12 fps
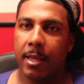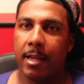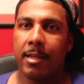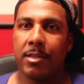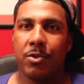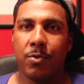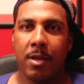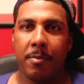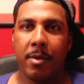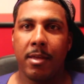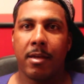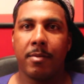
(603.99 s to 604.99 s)
I let you hit
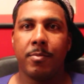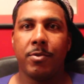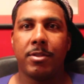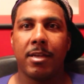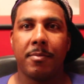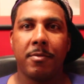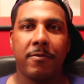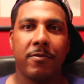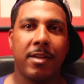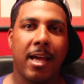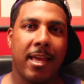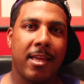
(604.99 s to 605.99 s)
me up. You tell me if
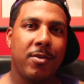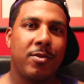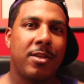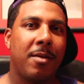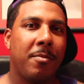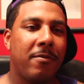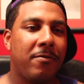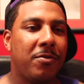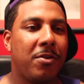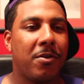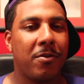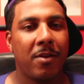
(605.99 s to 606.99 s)
you like it. You tell me if you
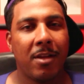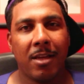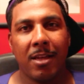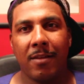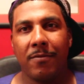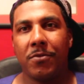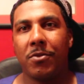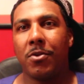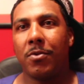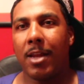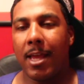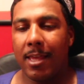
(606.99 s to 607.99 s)
don't. If you
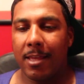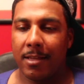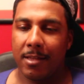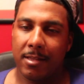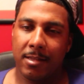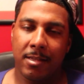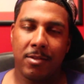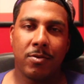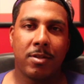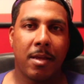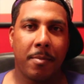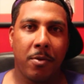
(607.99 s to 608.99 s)
don't like it, then you
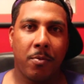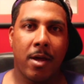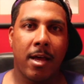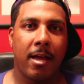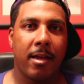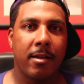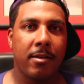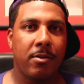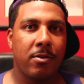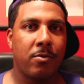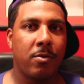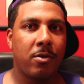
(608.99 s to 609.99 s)
tell me why. You
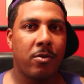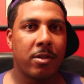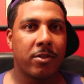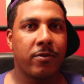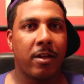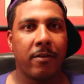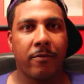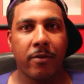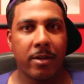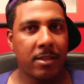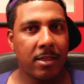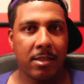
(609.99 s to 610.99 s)
know, a little constructive
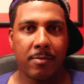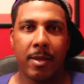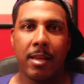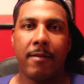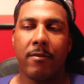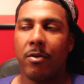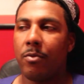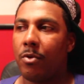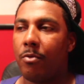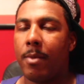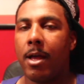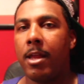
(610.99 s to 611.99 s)
criticism ain't never hurt
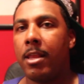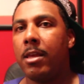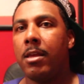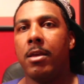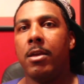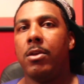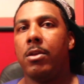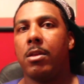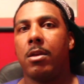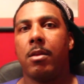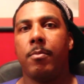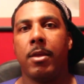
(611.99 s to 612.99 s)
nobody. You know
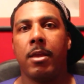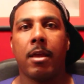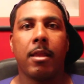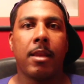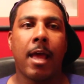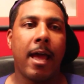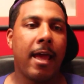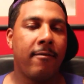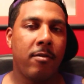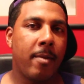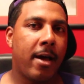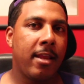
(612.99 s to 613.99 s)
what I mean? Not
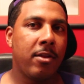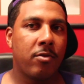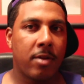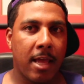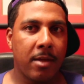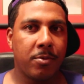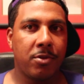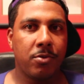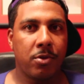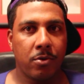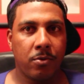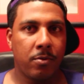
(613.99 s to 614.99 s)
everybody gonna like what you
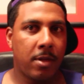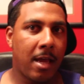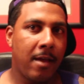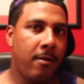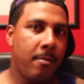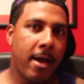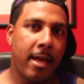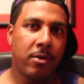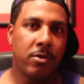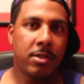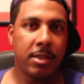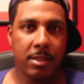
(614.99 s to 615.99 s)
do. Not everybody
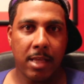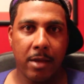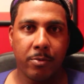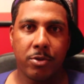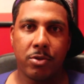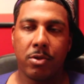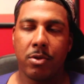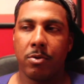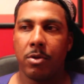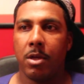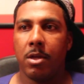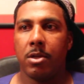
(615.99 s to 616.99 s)
gonna dislike what you do.
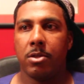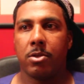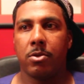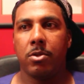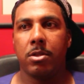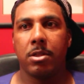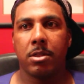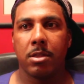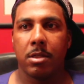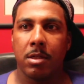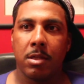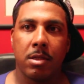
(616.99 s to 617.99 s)
So you just,
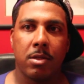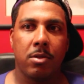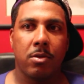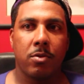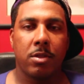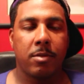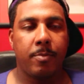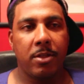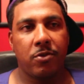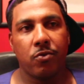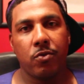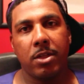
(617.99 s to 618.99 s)
you know, just be
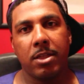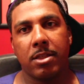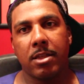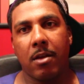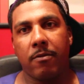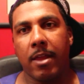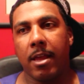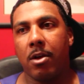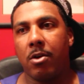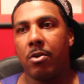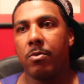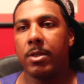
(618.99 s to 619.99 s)
true to yourself, like I
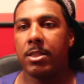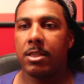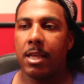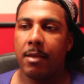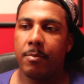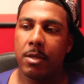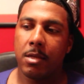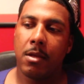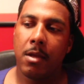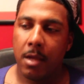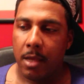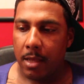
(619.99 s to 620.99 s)
always say, man,
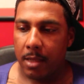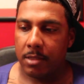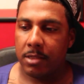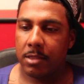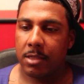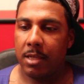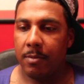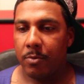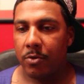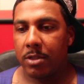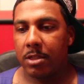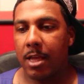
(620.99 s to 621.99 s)
and just keep
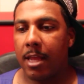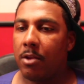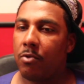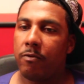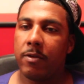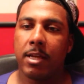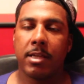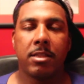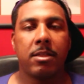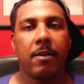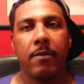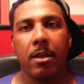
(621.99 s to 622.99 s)
on shining over
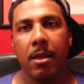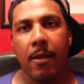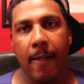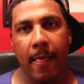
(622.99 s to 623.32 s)
negativity.